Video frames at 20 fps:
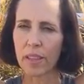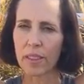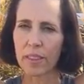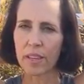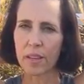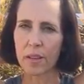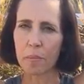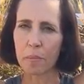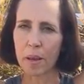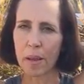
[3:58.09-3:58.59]

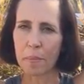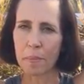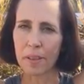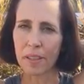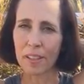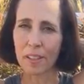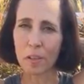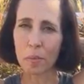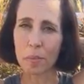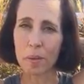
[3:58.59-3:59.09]
It might be
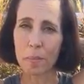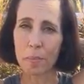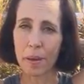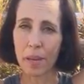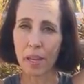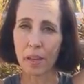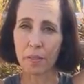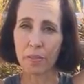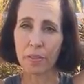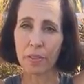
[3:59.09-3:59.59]
a little bit
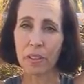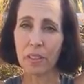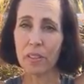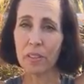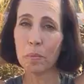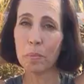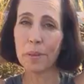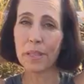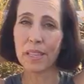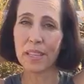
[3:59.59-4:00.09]

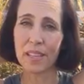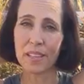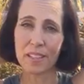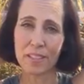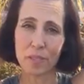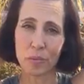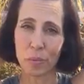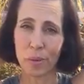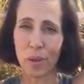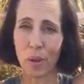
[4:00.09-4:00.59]
painful
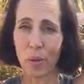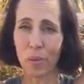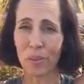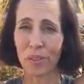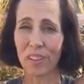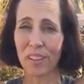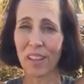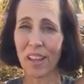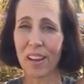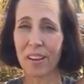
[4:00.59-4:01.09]
because we
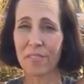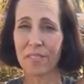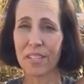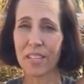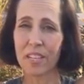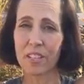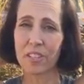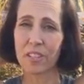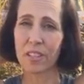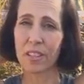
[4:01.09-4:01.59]
hold a lot of
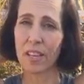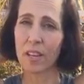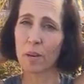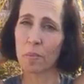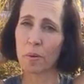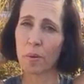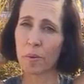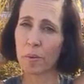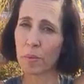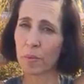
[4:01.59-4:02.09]
tension
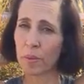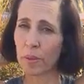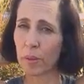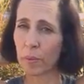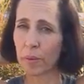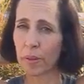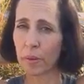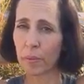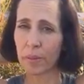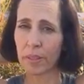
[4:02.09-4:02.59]
there, but we really
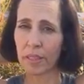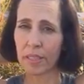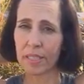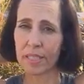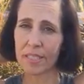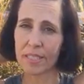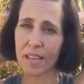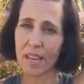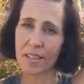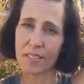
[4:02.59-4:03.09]
want to
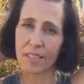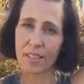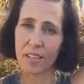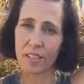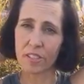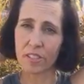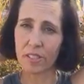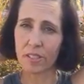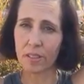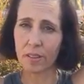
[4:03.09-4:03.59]
release that
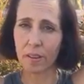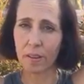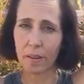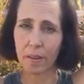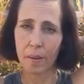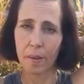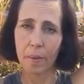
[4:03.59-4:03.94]
tension.